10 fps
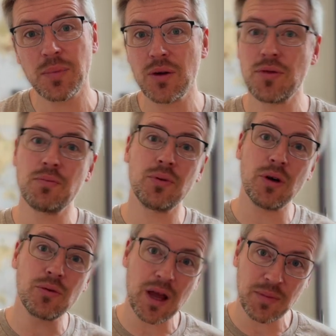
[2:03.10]
both
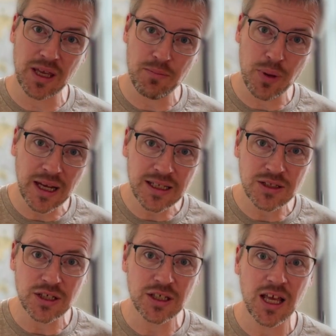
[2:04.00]
programming in
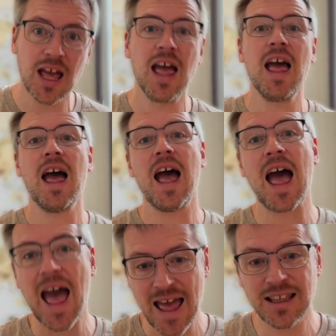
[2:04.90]
Python
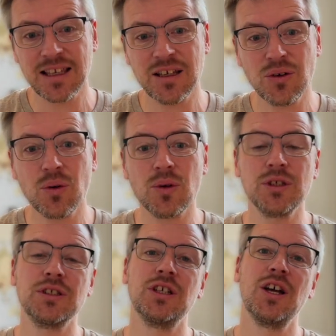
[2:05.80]
and the
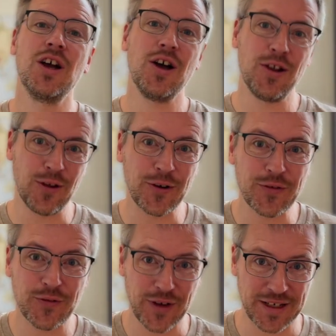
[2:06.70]
course a lot of
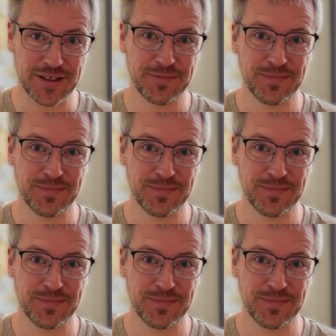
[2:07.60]
fun.